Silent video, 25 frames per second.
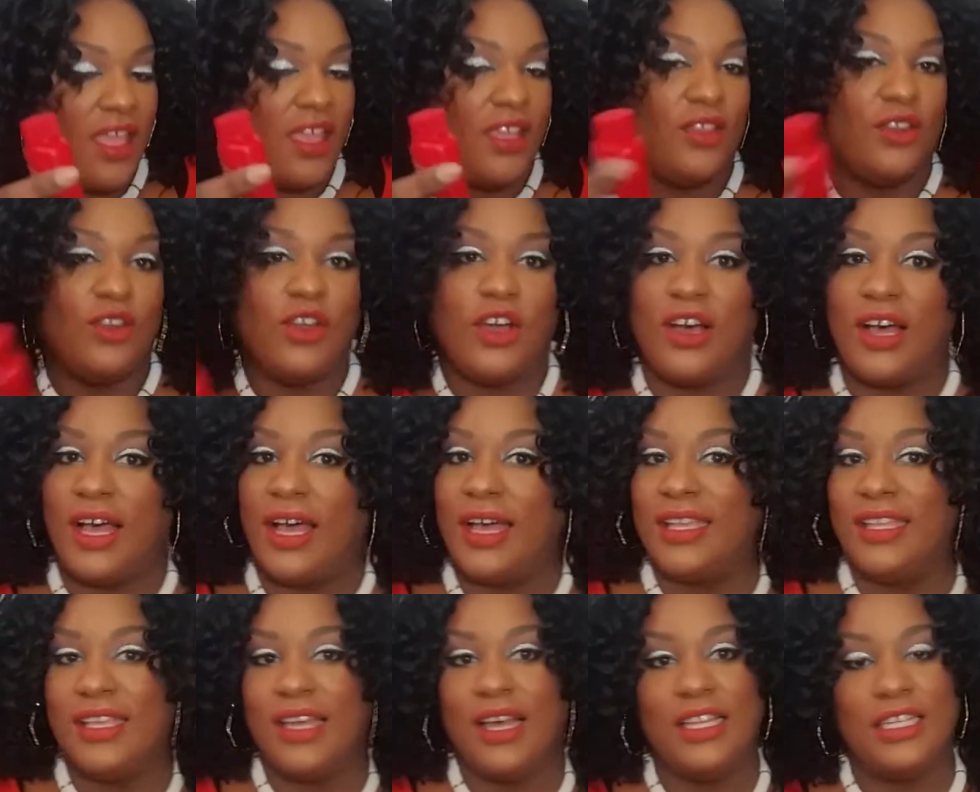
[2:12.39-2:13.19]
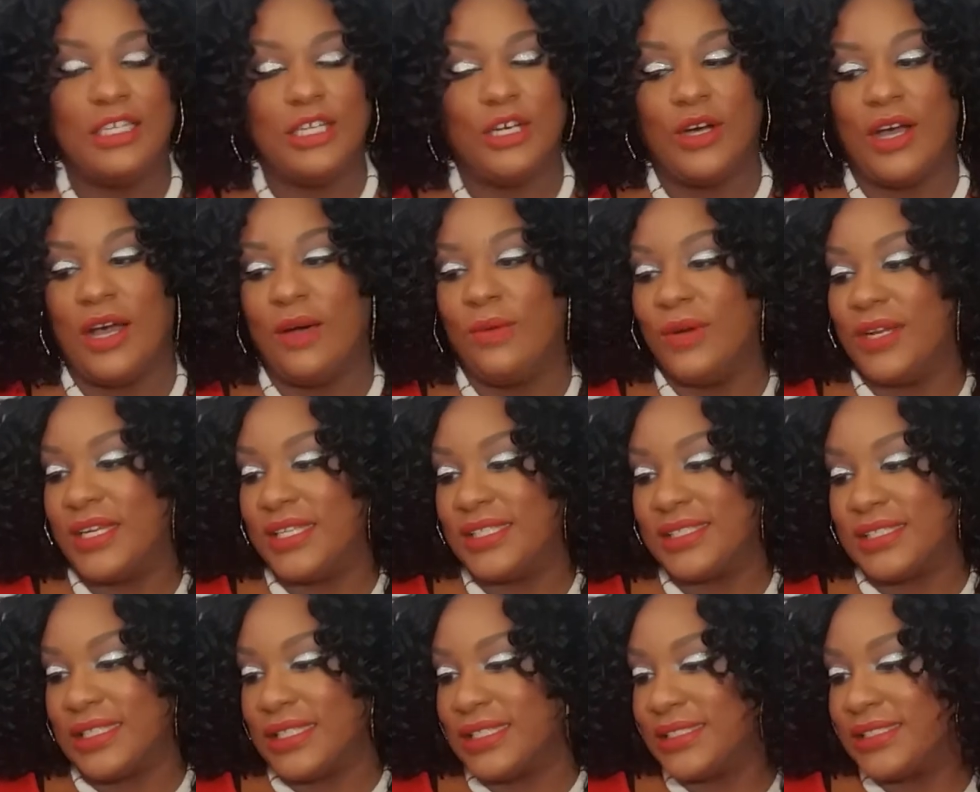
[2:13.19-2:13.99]
You know, I y'all know I want
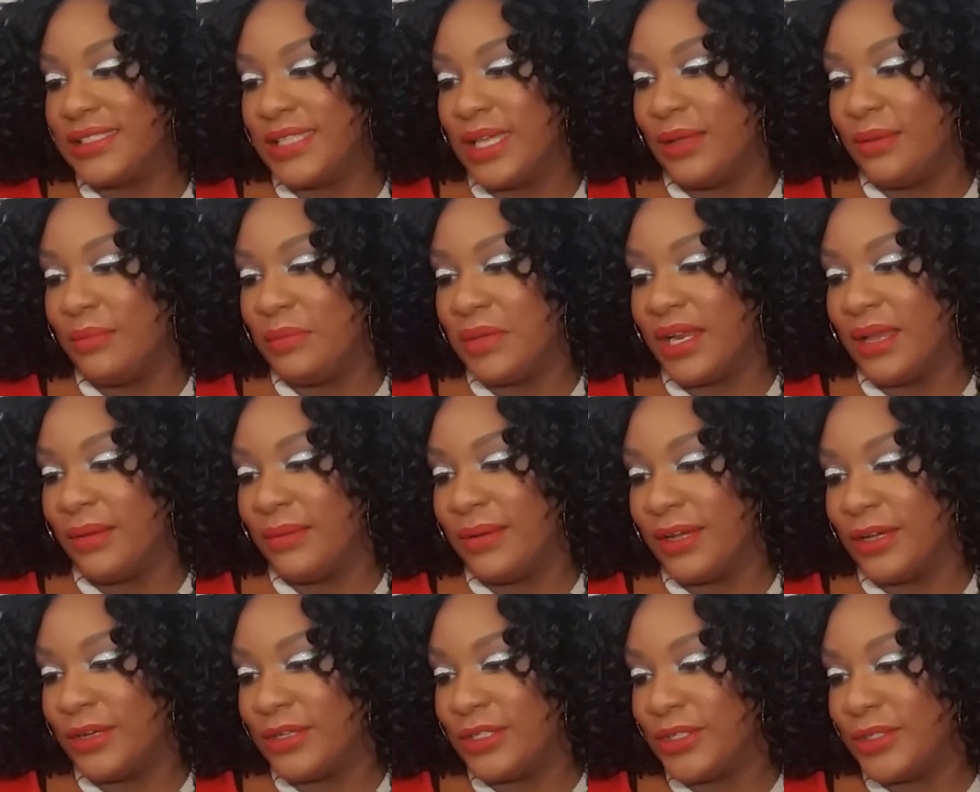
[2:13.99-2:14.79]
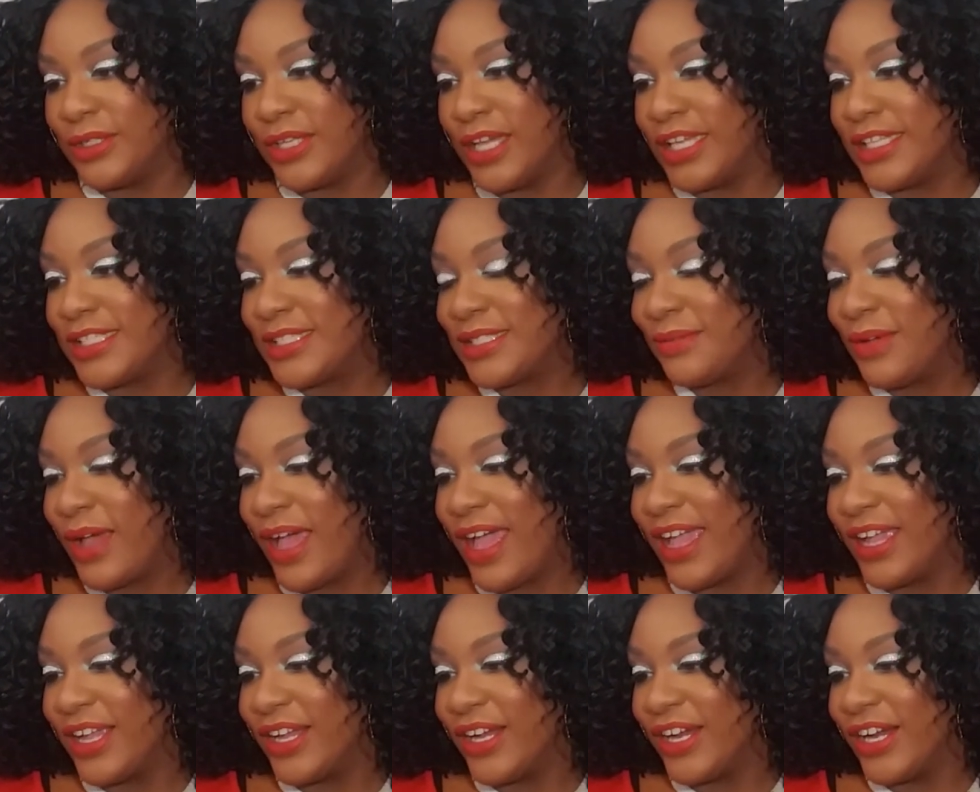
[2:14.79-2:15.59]
to sing something, but I'm not gonna do that.
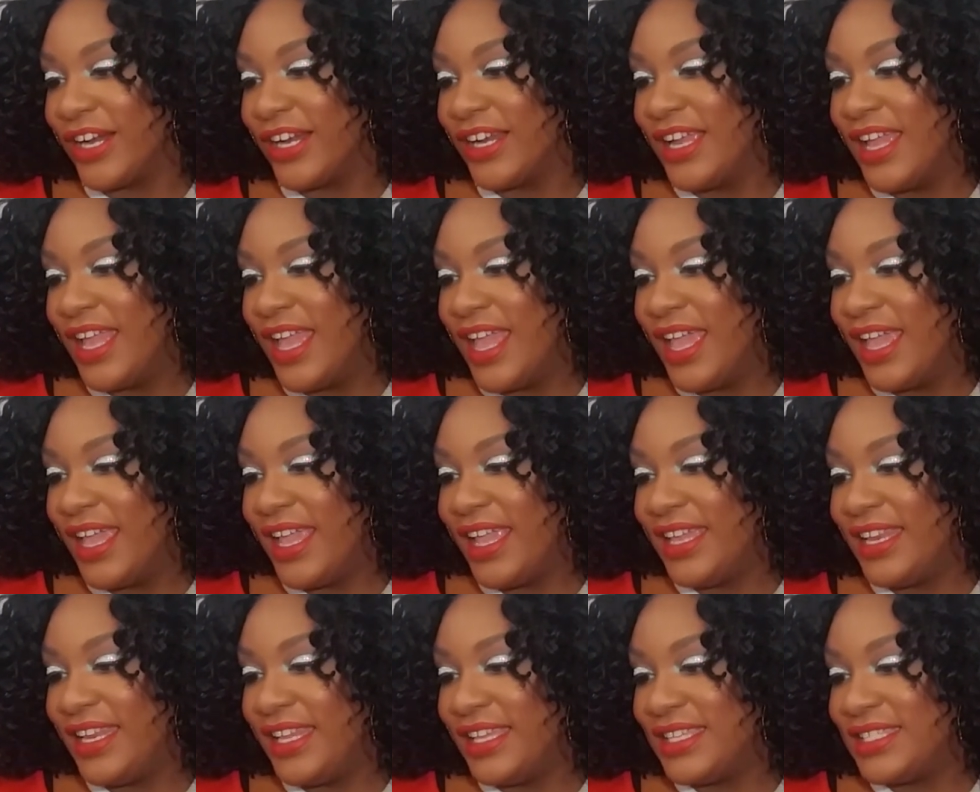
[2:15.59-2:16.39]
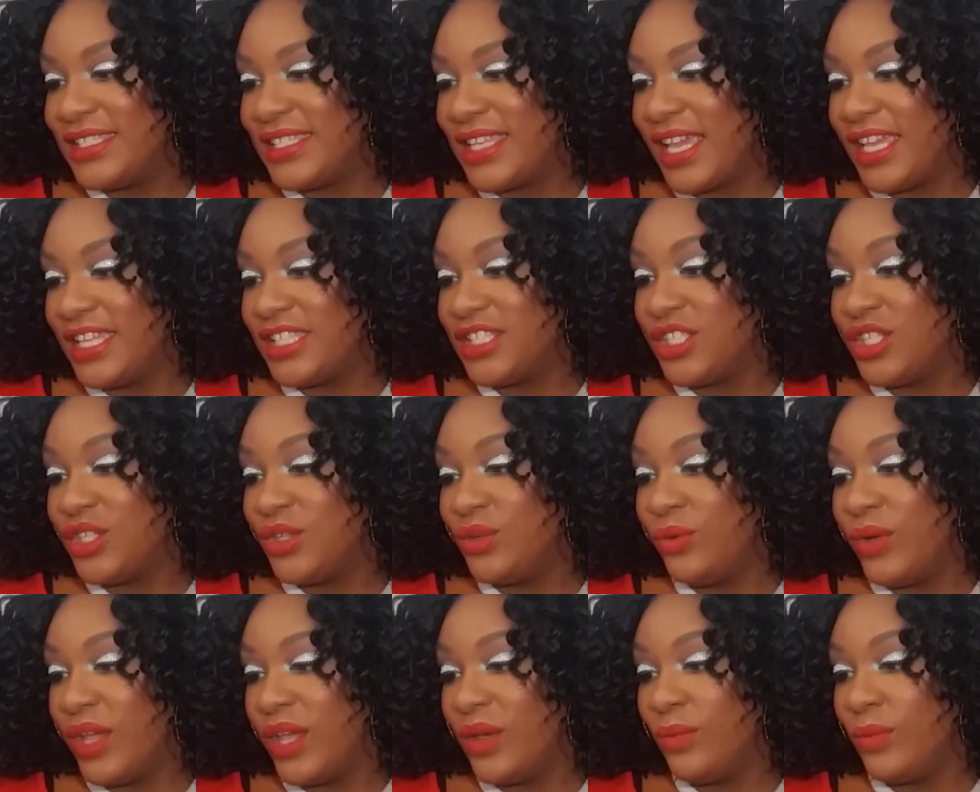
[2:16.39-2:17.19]
Swagger. It is a
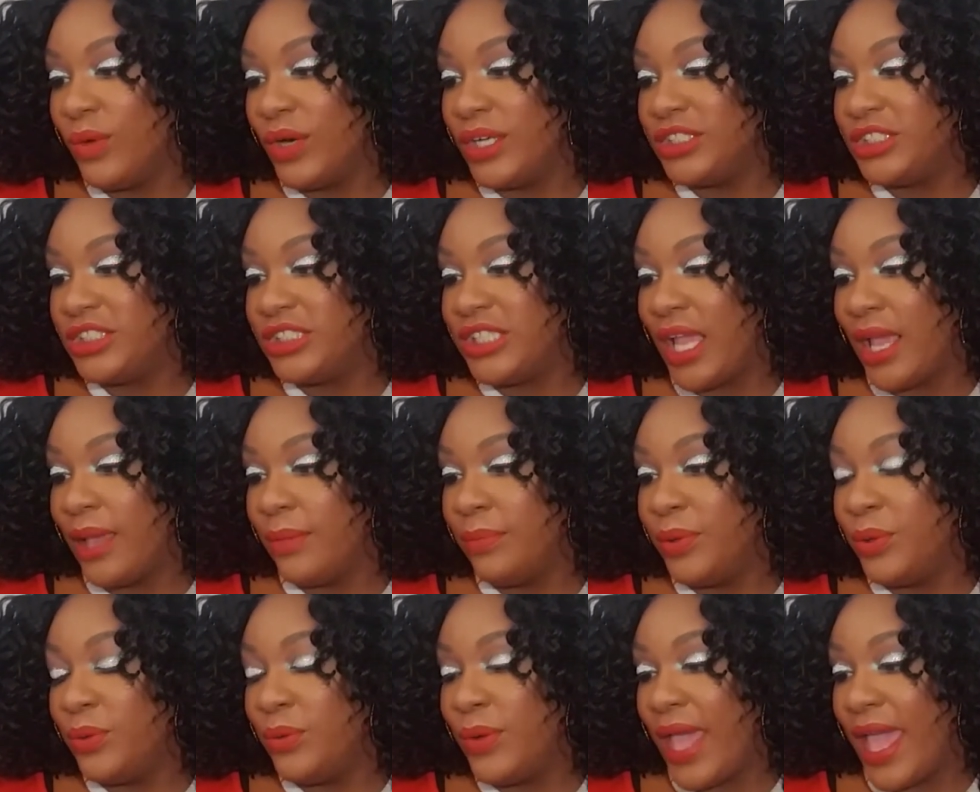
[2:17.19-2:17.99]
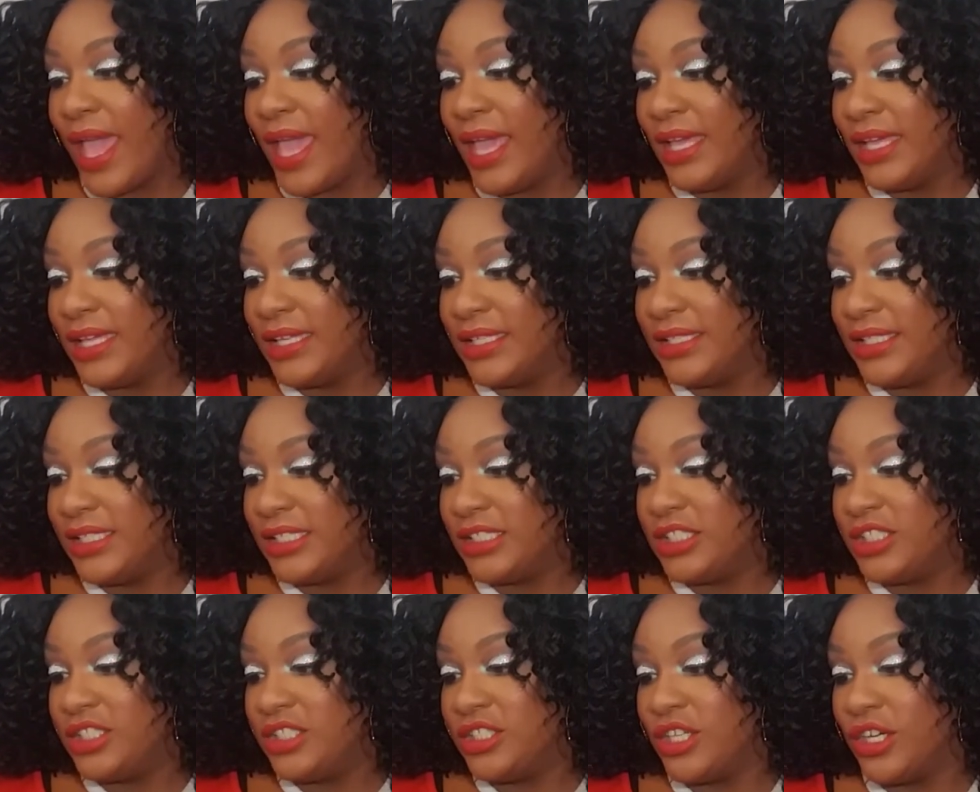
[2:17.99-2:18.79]
two-in-one shampoo and
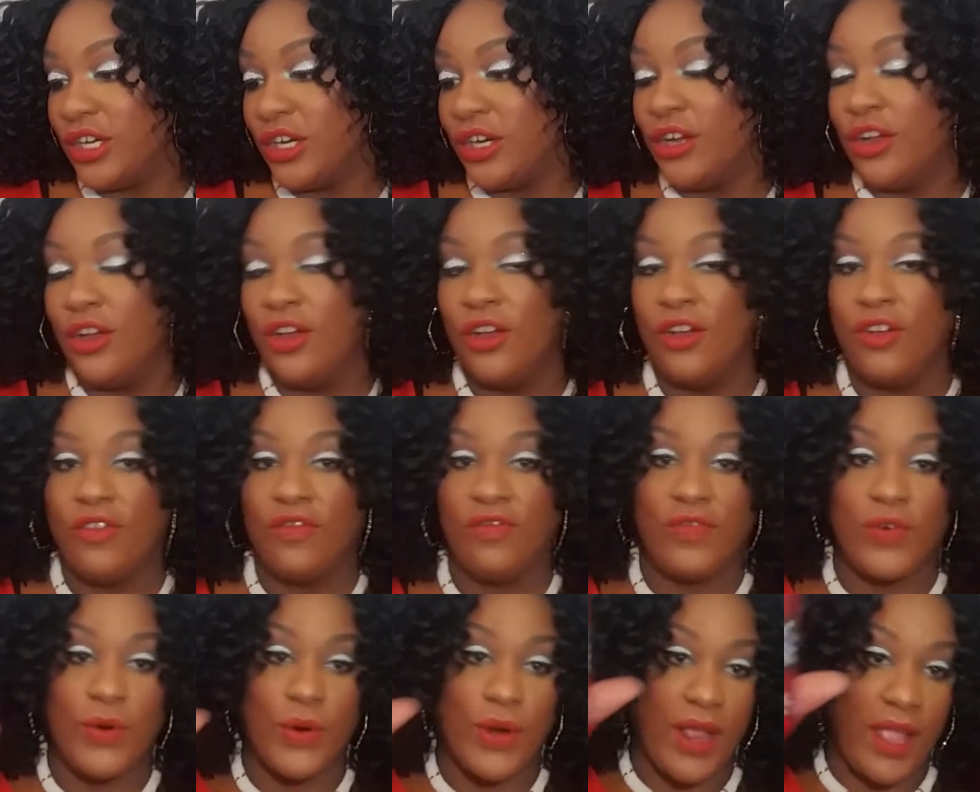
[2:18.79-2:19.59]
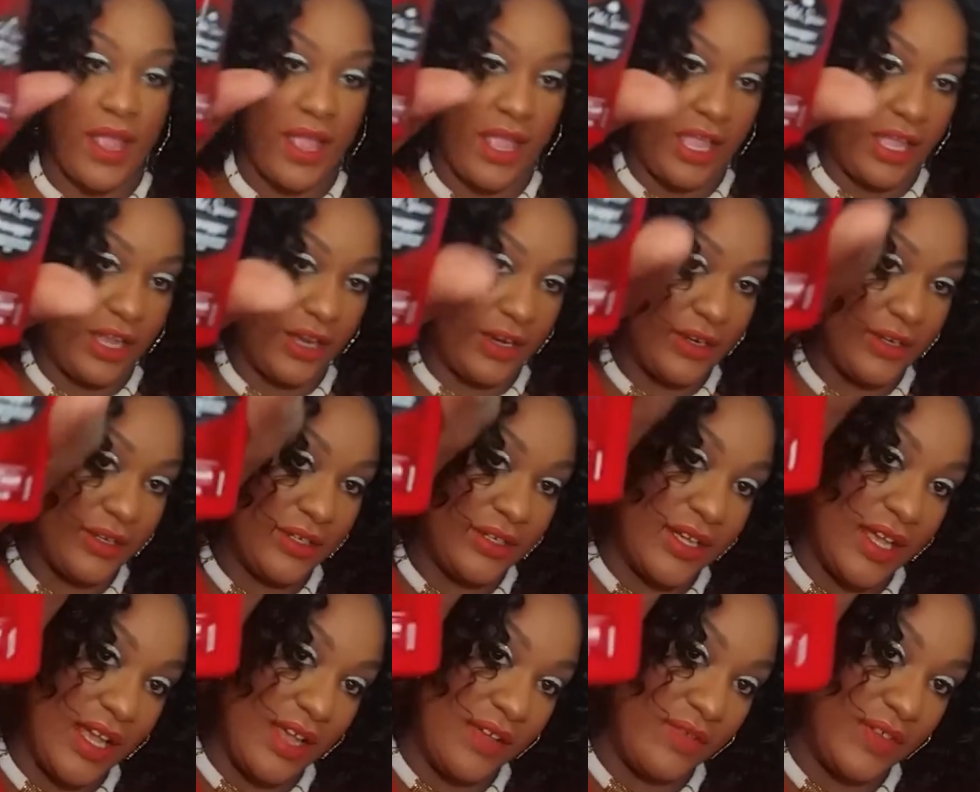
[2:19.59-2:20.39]
conditioner for hair,
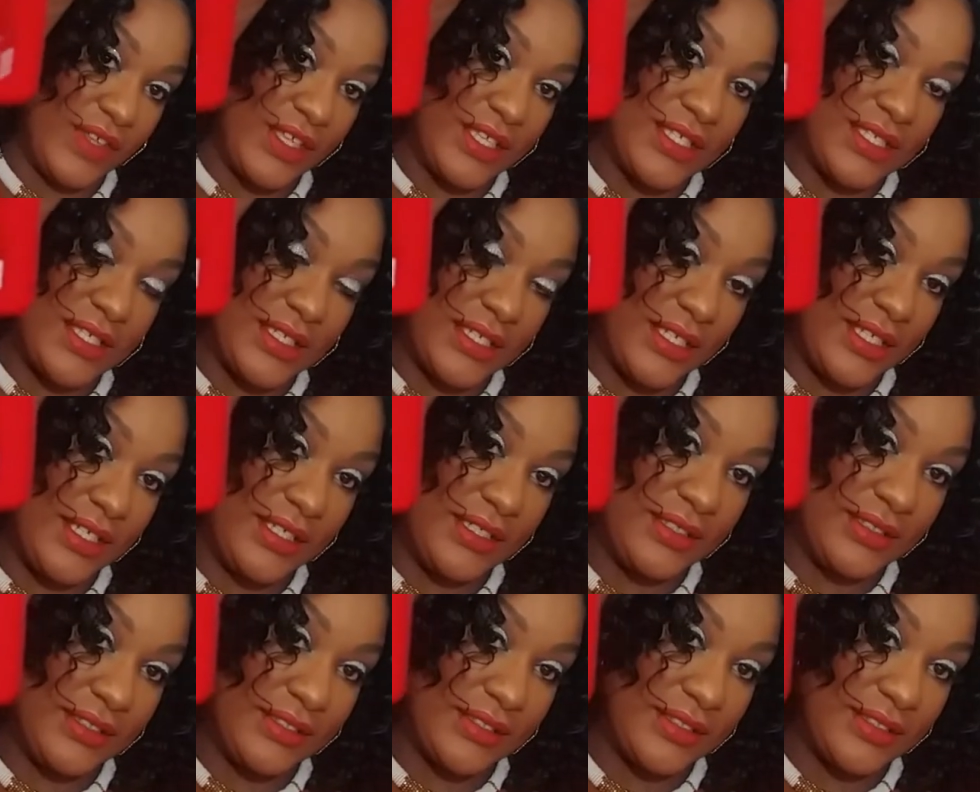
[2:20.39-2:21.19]
obviously.